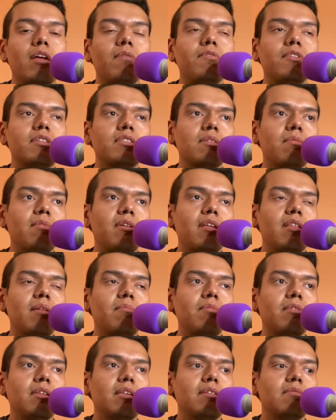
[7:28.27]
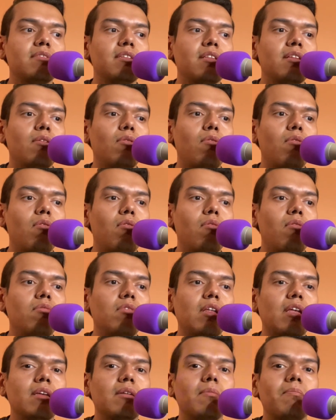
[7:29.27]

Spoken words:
If you're somebody that believes in the whole like